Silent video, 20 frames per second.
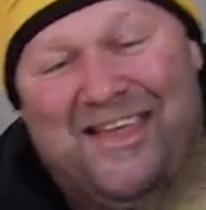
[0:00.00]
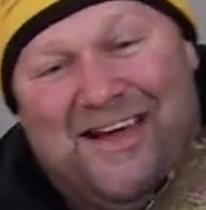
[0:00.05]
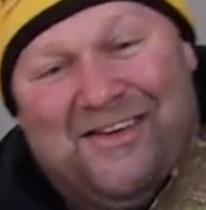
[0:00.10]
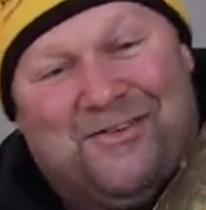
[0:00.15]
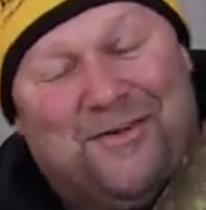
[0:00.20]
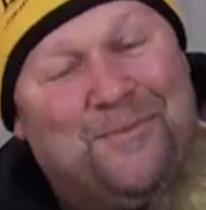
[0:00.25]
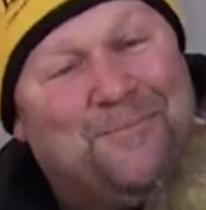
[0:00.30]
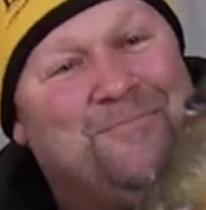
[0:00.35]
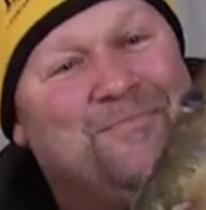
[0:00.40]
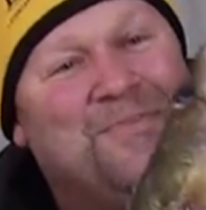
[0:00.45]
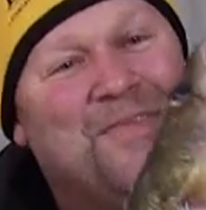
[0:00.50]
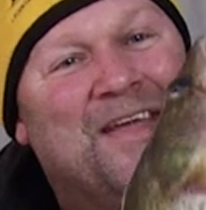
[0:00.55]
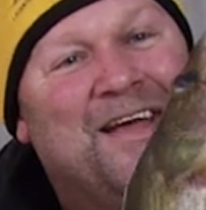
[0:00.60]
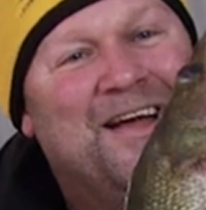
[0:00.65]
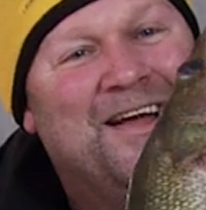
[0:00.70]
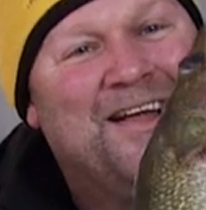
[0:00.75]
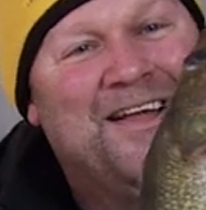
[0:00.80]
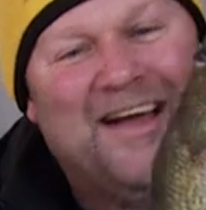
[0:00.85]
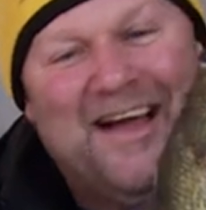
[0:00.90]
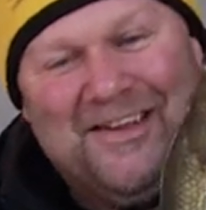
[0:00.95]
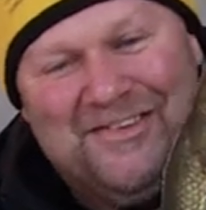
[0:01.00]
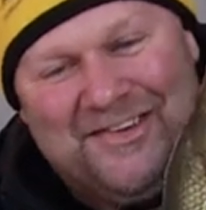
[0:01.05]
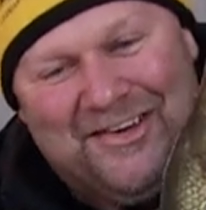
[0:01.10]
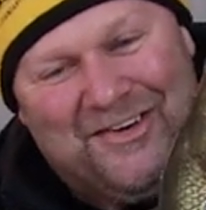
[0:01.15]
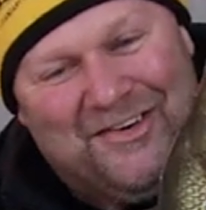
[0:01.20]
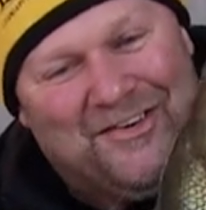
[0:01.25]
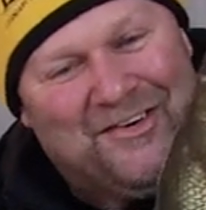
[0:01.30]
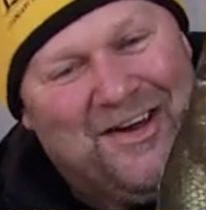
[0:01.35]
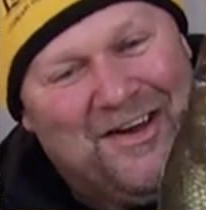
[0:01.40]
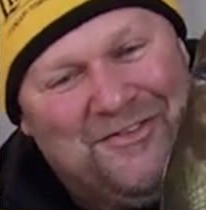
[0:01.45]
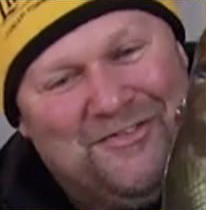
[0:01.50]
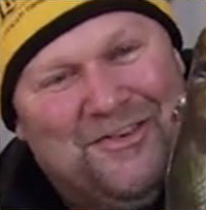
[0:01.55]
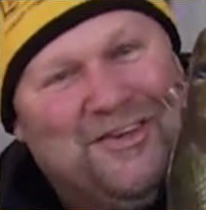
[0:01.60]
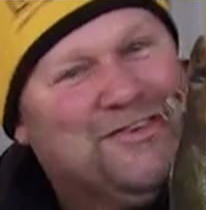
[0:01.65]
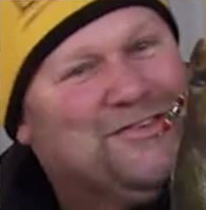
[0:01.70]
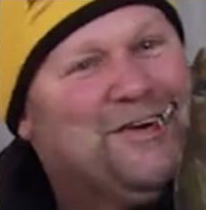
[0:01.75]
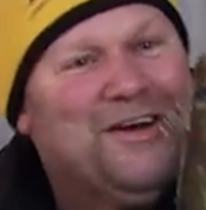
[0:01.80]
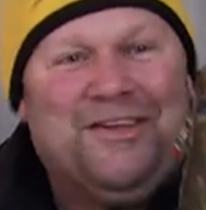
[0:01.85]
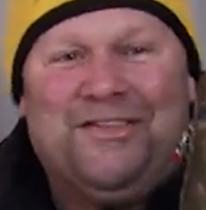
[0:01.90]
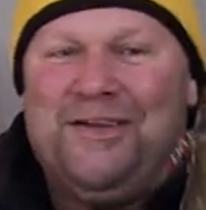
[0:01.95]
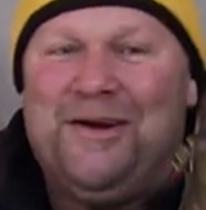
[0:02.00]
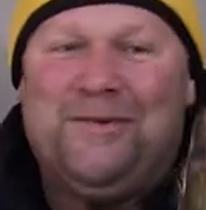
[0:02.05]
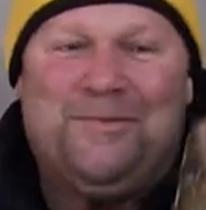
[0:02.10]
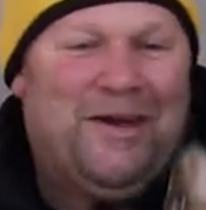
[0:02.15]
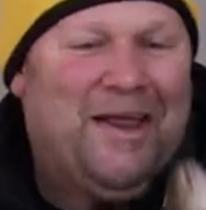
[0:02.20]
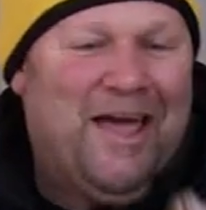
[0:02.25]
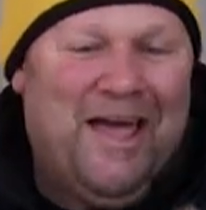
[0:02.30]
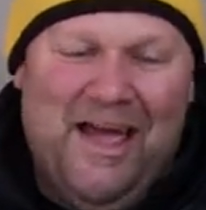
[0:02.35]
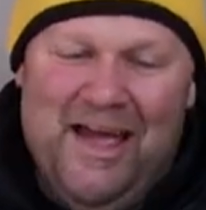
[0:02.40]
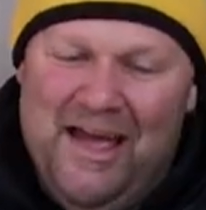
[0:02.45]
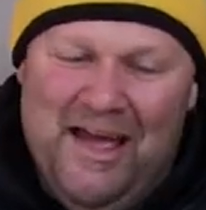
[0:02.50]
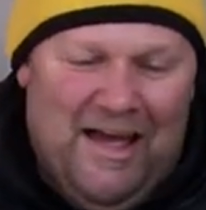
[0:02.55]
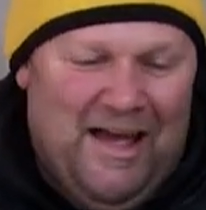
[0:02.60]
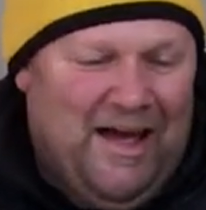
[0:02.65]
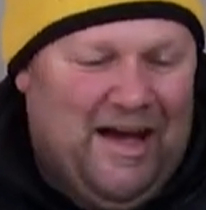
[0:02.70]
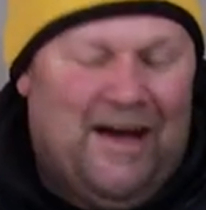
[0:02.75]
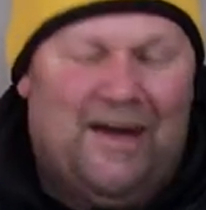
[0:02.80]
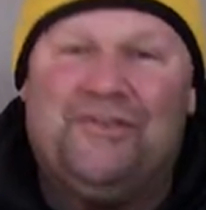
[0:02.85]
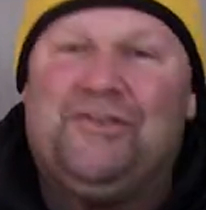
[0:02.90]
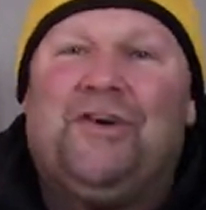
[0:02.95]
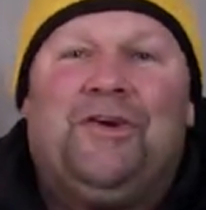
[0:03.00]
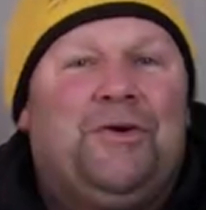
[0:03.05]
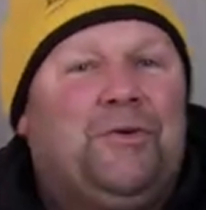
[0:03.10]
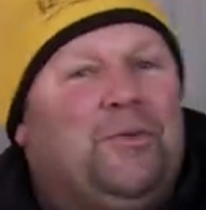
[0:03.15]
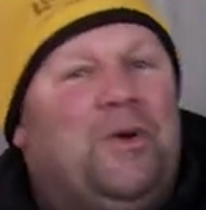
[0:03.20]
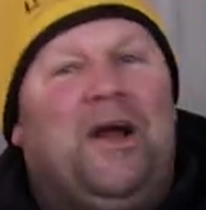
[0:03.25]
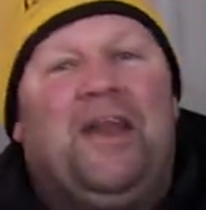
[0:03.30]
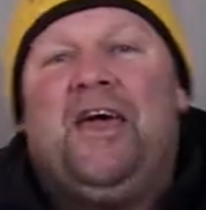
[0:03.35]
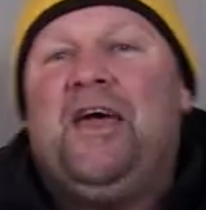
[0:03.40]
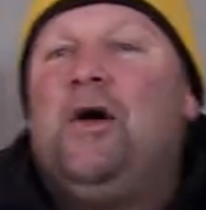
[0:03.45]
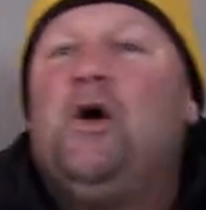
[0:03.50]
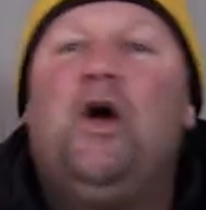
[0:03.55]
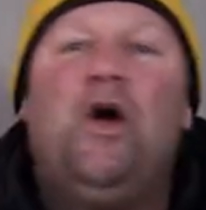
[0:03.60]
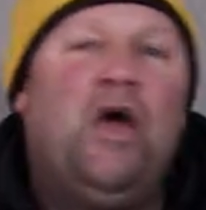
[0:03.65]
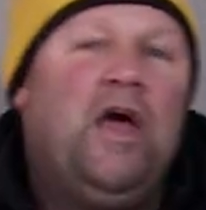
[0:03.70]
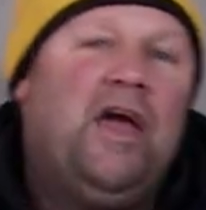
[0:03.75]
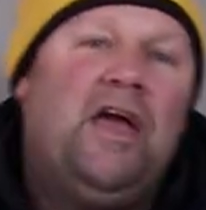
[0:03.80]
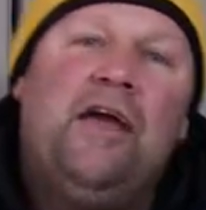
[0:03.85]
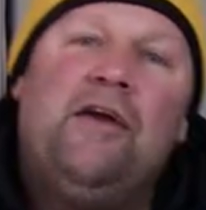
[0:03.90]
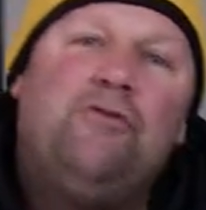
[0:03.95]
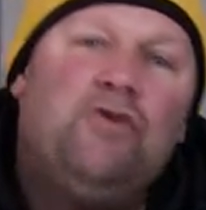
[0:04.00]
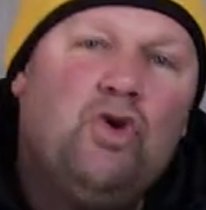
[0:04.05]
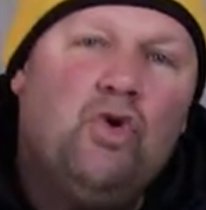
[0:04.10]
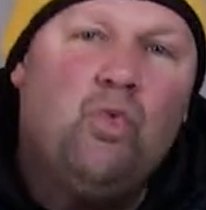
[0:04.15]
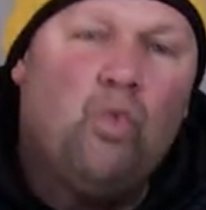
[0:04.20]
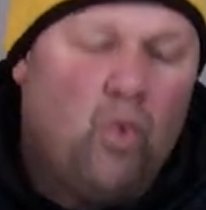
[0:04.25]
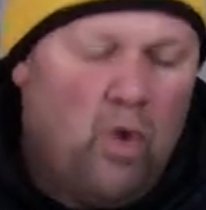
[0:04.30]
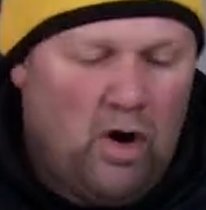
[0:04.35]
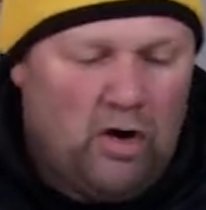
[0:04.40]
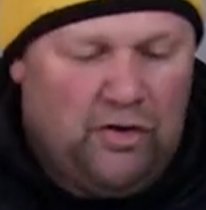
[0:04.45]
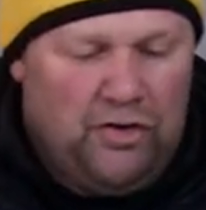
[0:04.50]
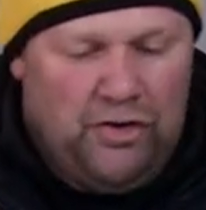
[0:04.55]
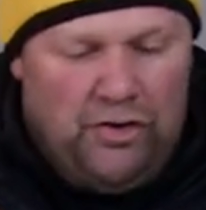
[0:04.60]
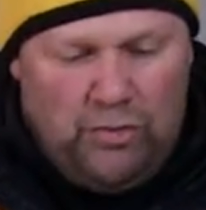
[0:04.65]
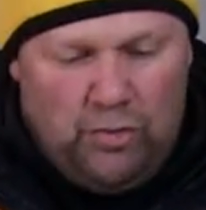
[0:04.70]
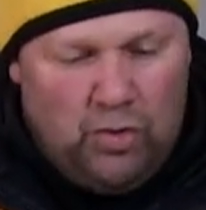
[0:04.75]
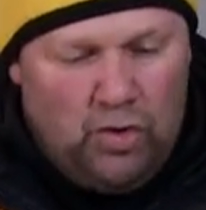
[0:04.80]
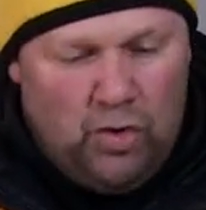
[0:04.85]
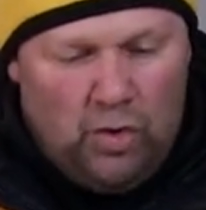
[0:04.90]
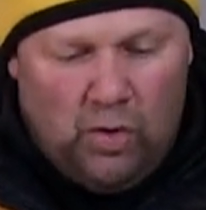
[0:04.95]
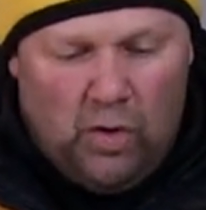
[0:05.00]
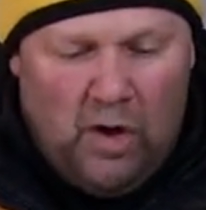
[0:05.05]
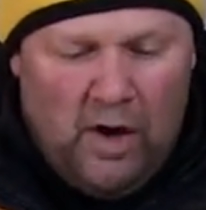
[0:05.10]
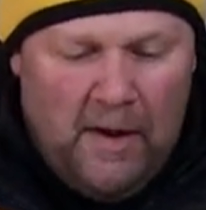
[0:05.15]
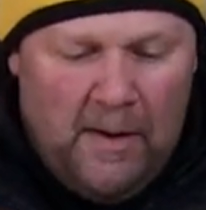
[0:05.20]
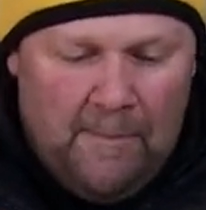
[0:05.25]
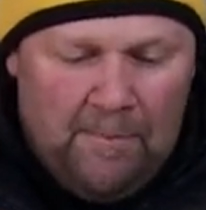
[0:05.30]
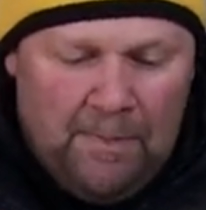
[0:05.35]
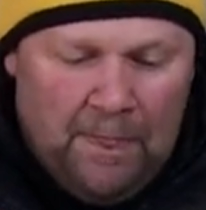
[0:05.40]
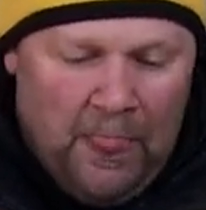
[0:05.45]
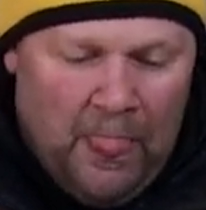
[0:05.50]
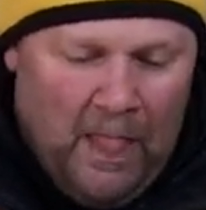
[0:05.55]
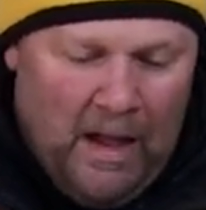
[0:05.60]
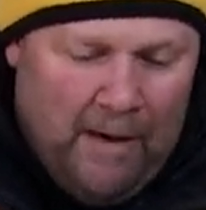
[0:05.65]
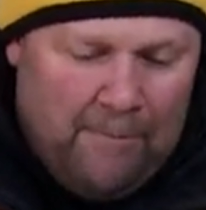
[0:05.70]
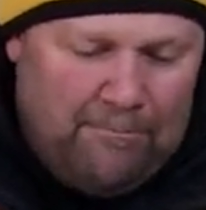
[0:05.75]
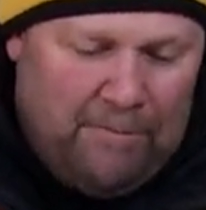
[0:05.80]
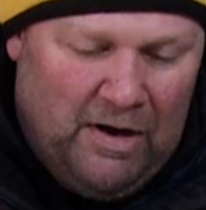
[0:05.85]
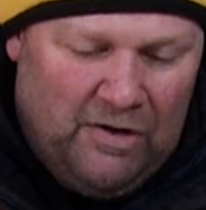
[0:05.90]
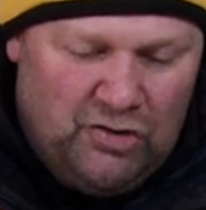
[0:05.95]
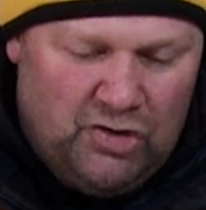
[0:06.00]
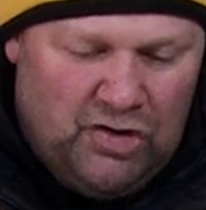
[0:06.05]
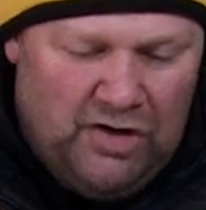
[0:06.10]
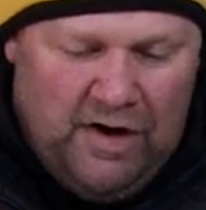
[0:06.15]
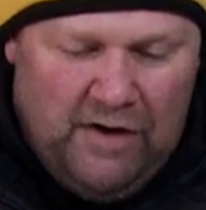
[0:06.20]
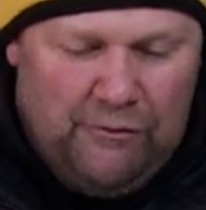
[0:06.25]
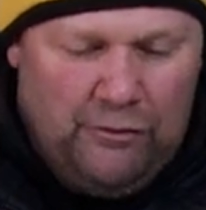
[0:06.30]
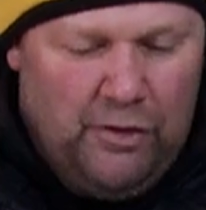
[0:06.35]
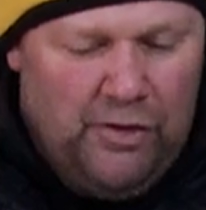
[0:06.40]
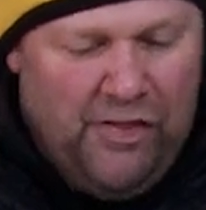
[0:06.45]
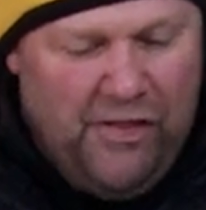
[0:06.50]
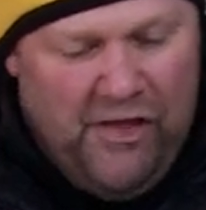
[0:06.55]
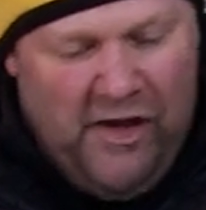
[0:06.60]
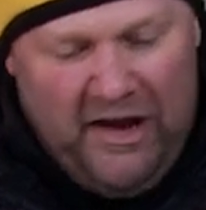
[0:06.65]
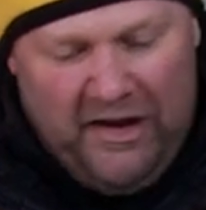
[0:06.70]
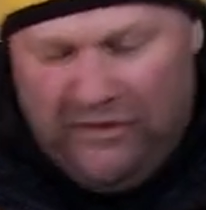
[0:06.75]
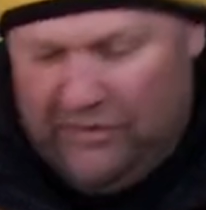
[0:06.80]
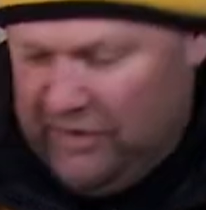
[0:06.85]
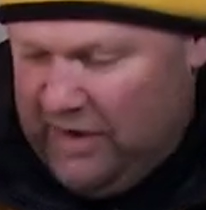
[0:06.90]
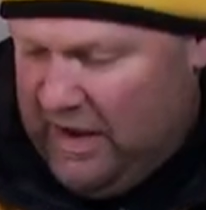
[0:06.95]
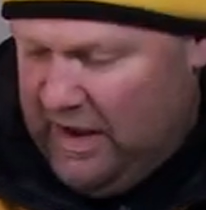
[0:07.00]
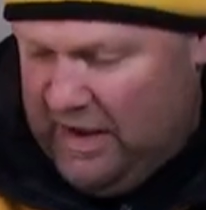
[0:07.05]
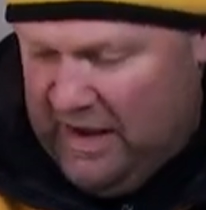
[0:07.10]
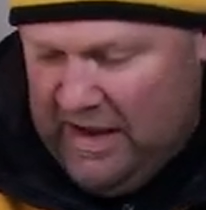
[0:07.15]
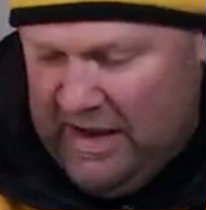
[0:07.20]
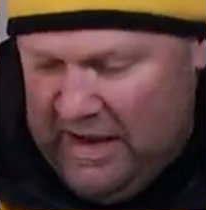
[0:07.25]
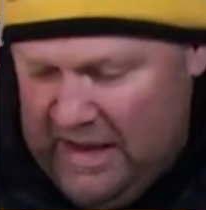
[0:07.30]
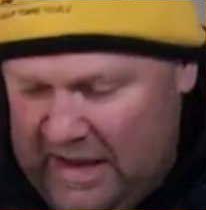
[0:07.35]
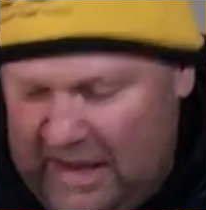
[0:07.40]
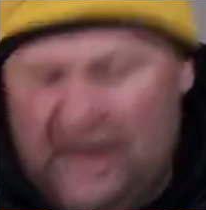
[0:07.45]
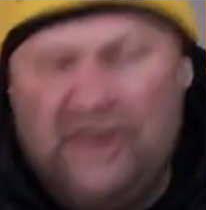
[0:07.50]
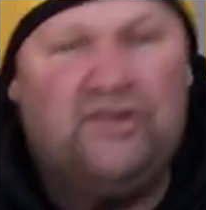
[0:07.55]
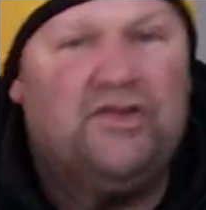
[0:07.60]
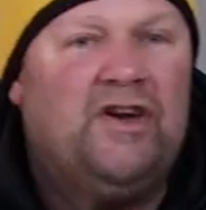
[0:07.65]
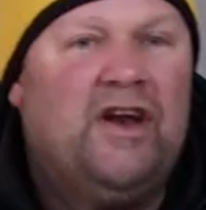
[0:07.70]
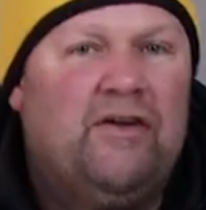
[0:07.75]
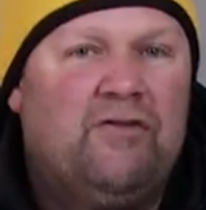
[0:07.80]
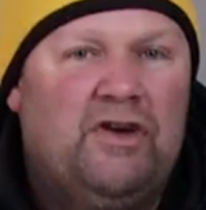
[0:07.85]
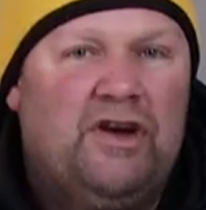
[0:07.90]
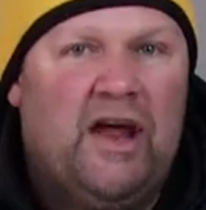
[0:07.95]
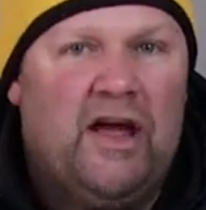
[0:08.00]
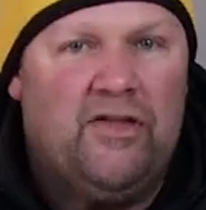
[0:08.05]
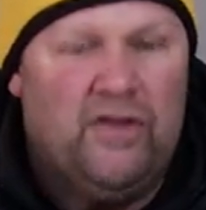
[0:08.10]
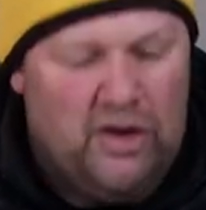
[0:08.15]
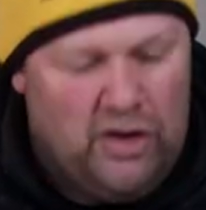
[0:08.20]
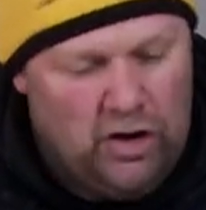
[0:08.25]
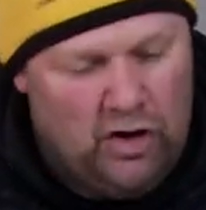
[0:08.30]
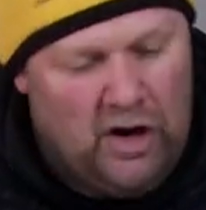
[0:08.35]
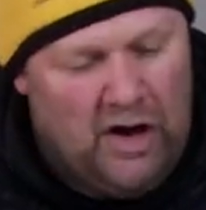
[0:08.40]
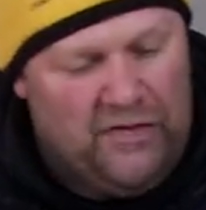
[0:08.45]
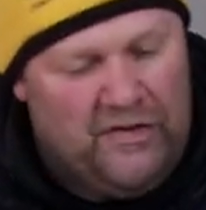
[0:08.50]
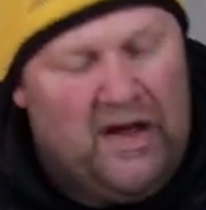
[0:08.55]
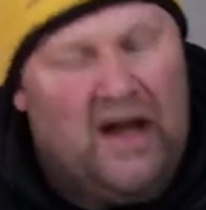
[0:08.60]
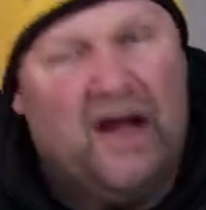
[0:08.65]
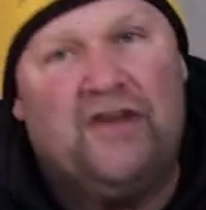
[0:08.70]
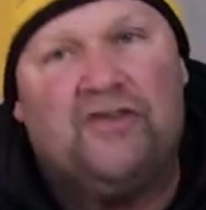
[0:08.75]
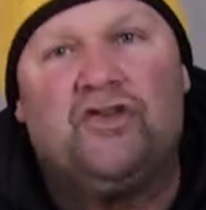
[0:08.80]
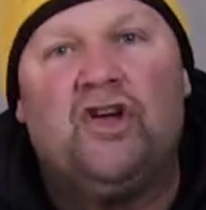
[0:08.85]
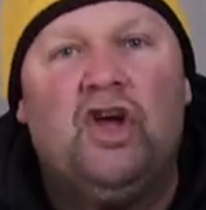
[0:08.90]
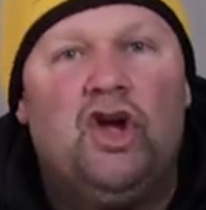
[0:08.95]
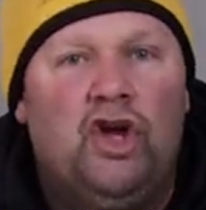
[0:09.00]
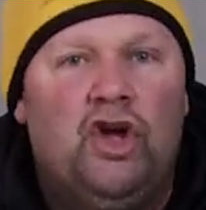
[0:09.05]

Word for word: That's a that's a great fish right there. But I'll tell you what, if you work through a bunch of different things each and every day that you're on the ice.